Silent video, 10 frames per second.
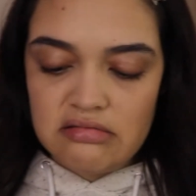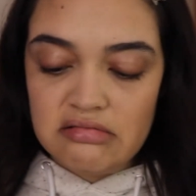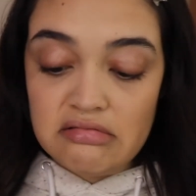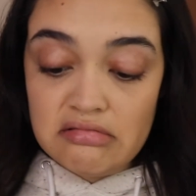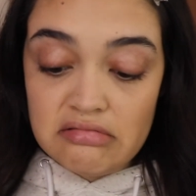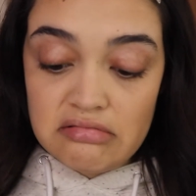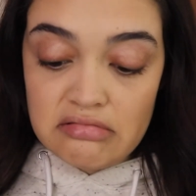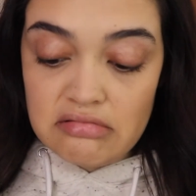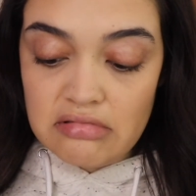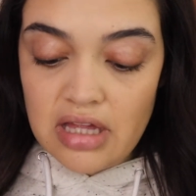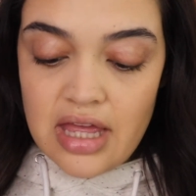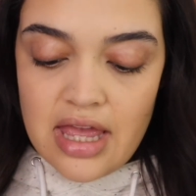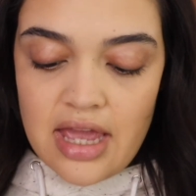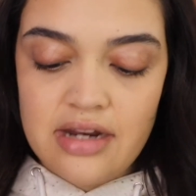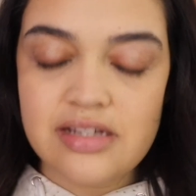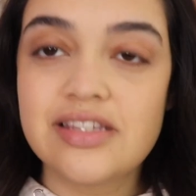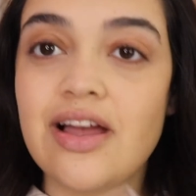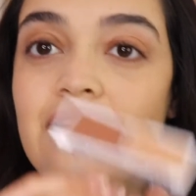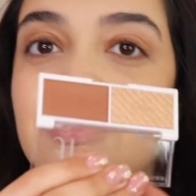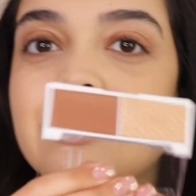Ooh. And I
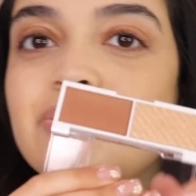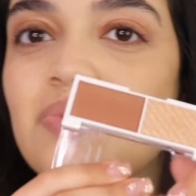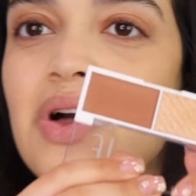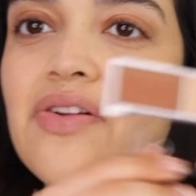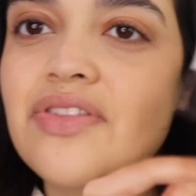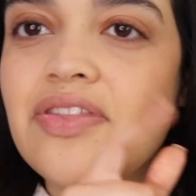saw this one,